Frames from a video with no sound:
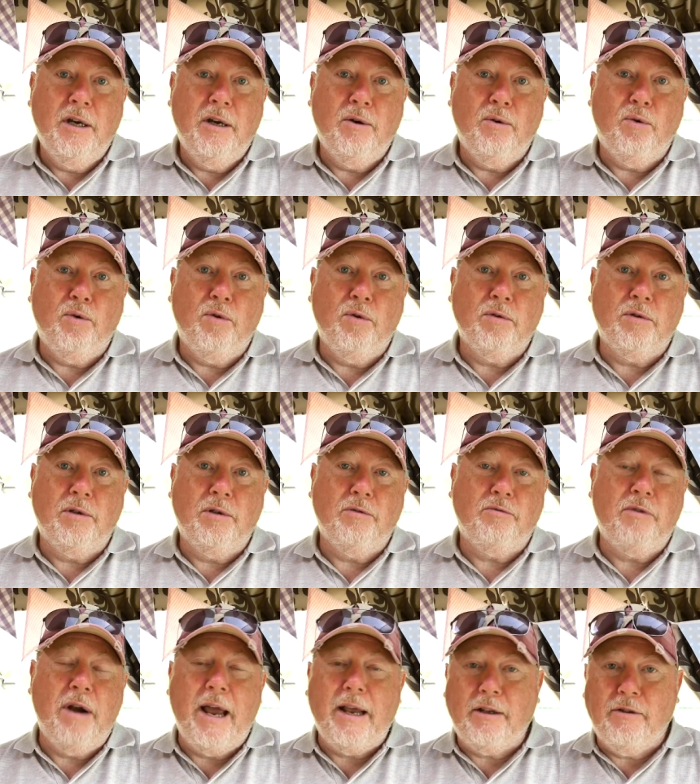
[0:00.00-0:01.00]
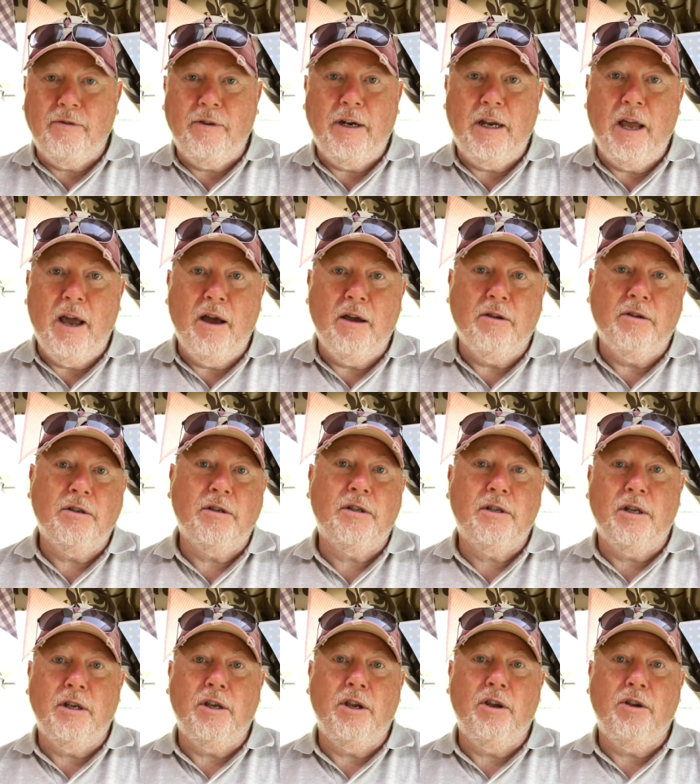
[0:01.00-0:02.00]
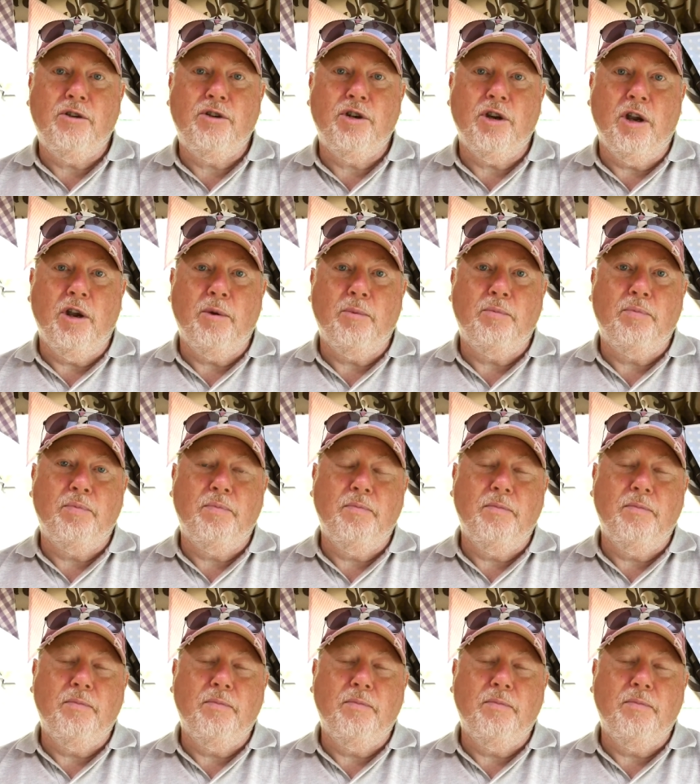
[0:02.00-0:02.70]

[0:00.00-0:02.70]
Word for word: or direct videos to YouTube,